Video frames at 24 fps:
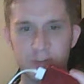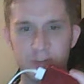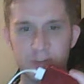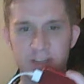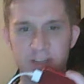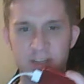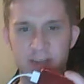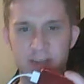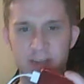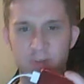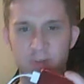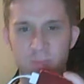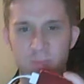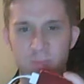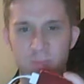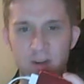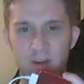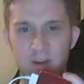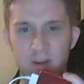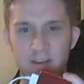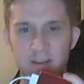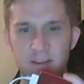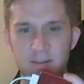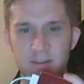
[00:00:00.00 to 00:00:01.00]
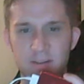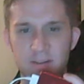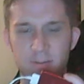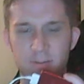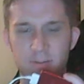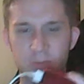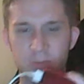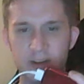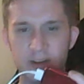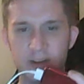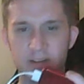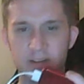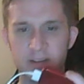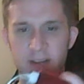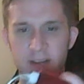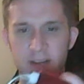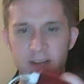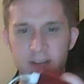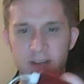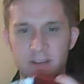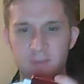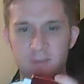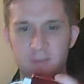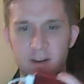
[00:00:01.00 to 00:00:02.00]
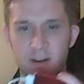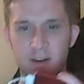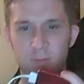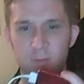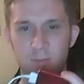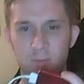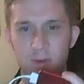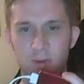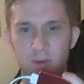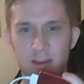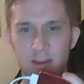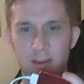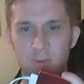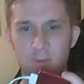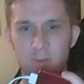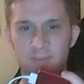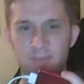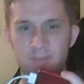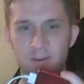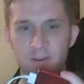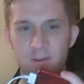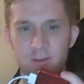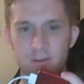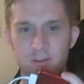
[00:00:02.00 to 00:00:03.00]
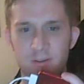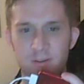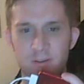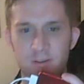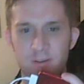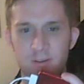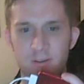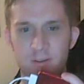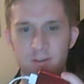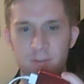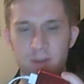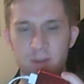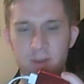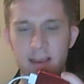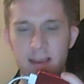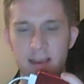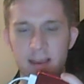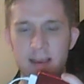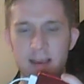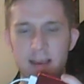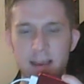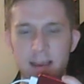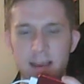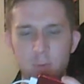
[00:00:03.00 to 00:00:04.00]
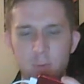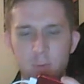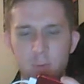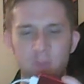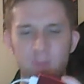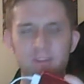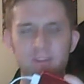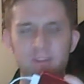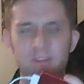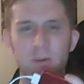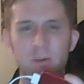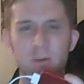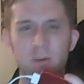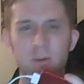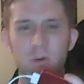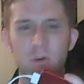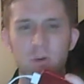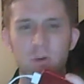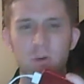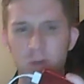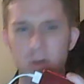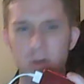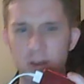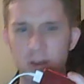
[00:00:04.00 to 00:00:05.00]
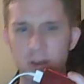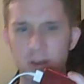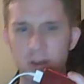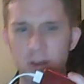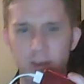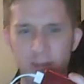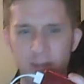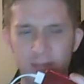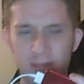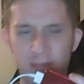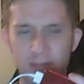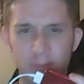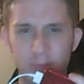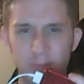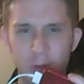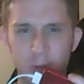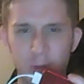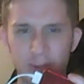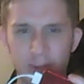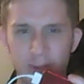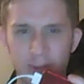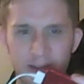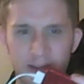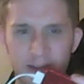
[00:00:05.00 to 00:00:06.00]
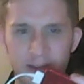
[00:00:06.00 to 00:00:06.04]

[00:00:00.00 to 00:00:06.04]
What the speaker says: Stafford breaks Lane's record, but he will feel good about the moment.